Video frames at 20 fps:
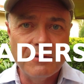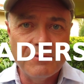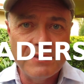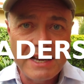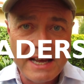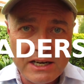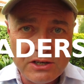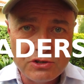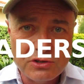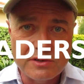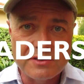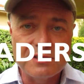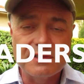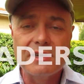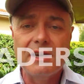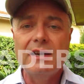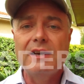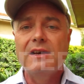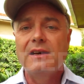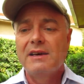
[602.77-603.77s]
of
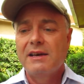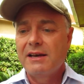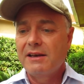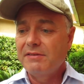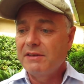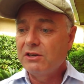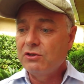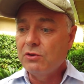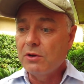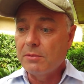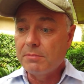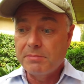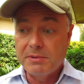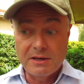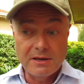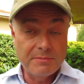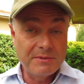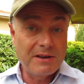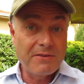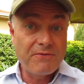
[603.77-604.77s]
Nations and then
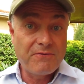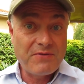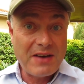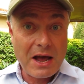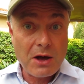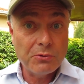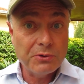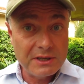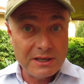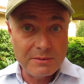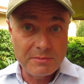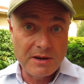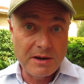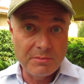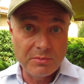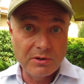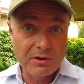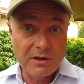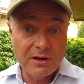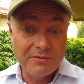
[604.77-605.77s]
becoming a founding
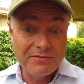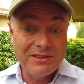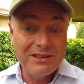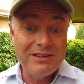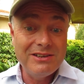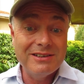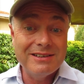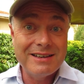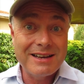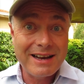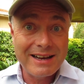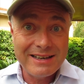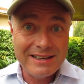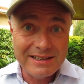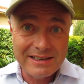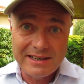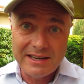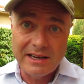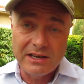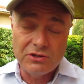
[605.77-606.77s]
member of the
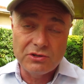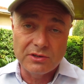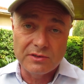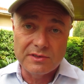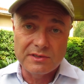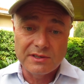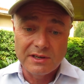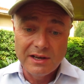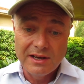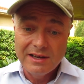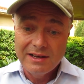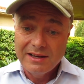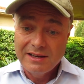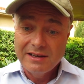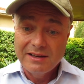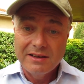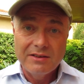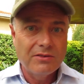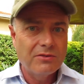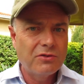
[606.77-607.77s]
United Nations.
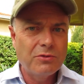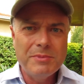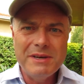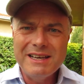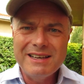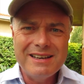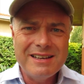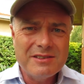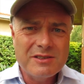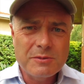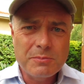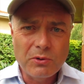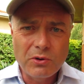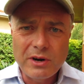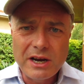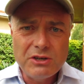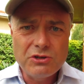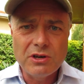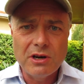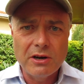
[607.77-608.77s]
to being an
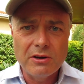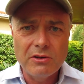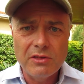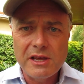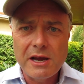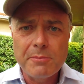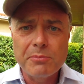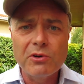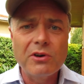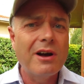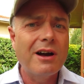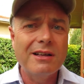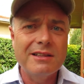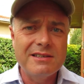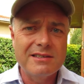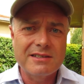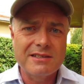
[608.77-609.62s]
inspiration under the Emperor Haile